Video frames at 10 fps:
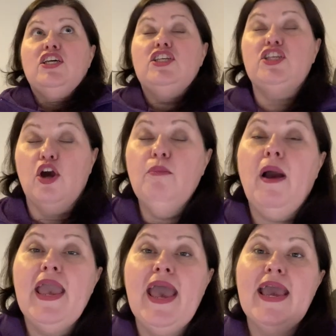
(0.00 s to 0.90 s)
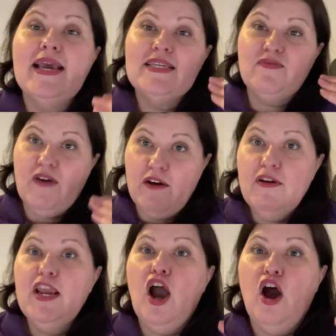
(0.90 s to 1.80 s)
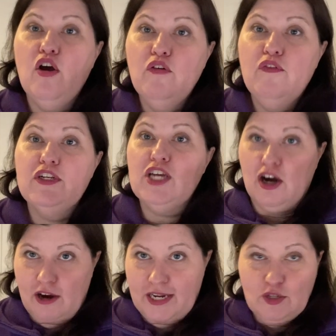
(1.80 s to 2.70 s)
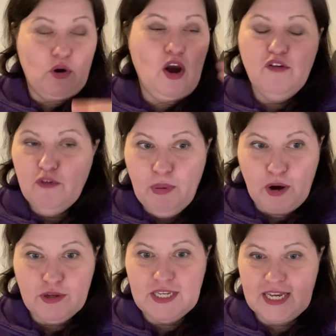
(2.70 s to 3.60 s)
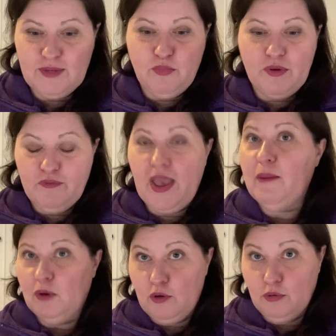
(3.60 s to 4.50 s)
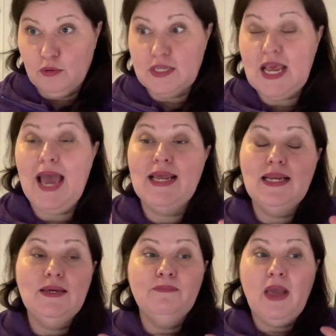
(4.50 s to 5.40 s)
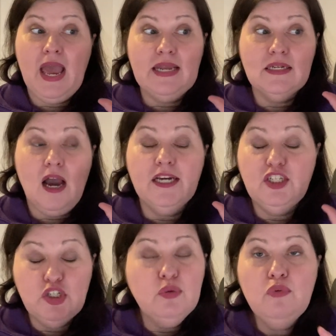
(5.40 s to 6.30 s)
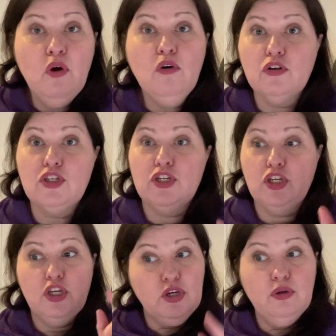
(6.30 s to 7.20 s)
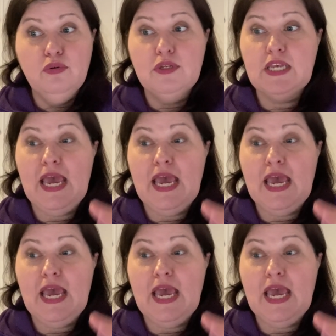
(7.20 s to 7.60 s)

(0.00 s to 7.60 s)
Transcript: So my hair is very over dyed or over processed with chemicals. Um, and I do not use